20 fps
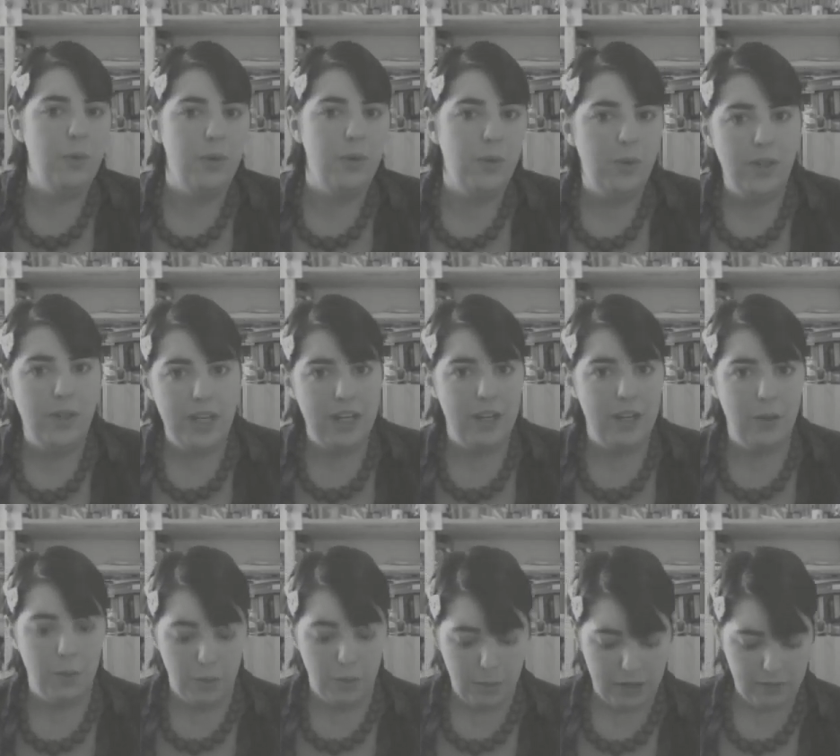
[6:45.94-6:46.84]
will hear
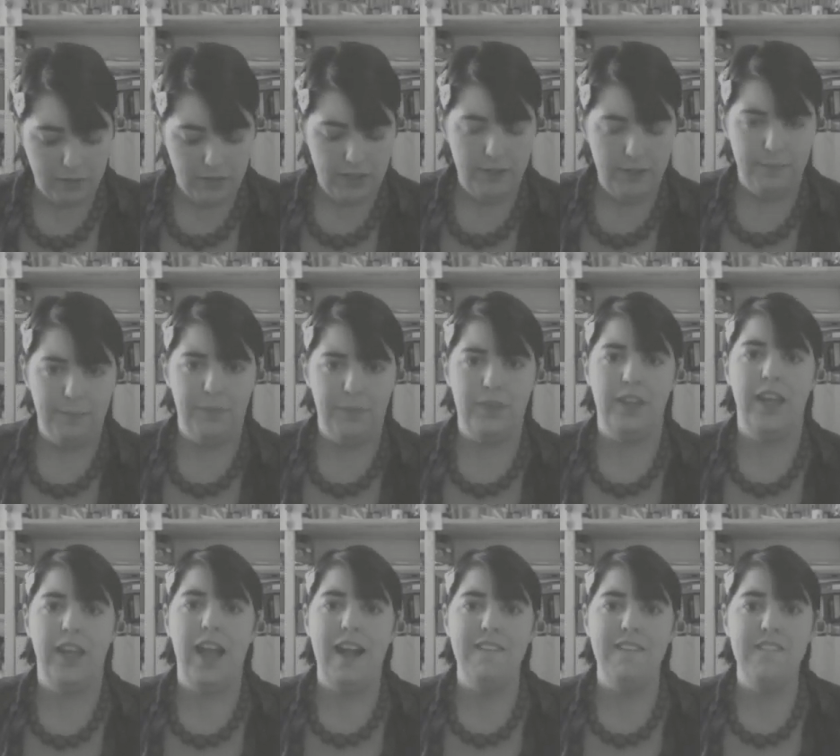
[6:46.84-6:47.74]
all about it.
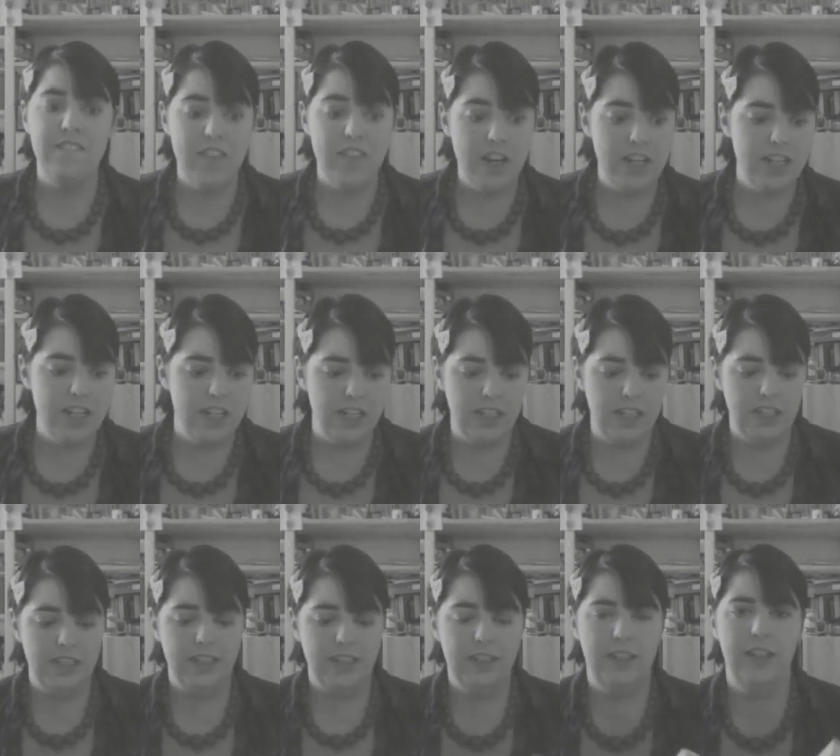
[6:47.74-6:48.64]
And
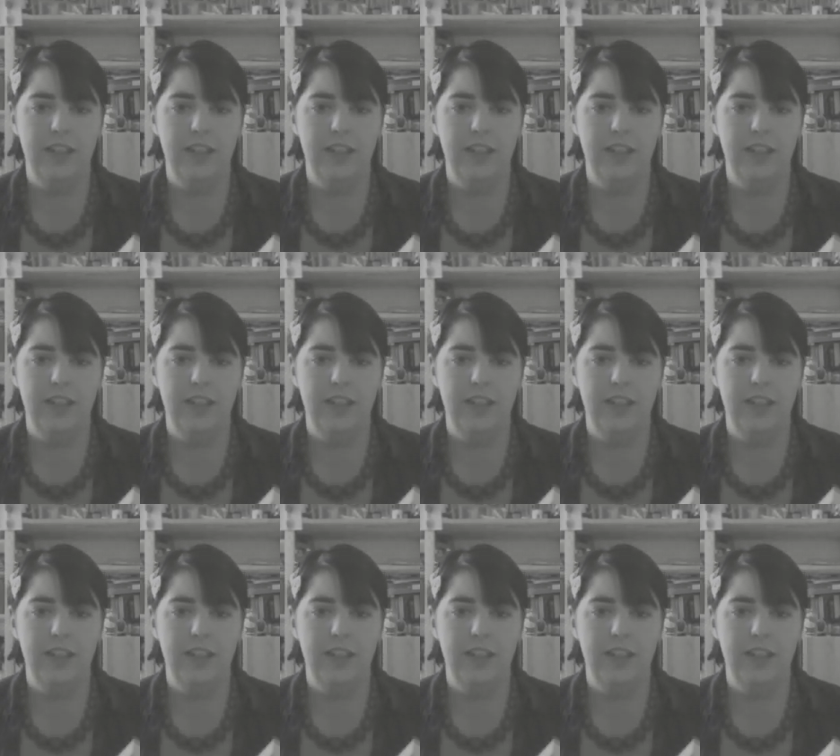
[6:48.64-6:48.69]
finally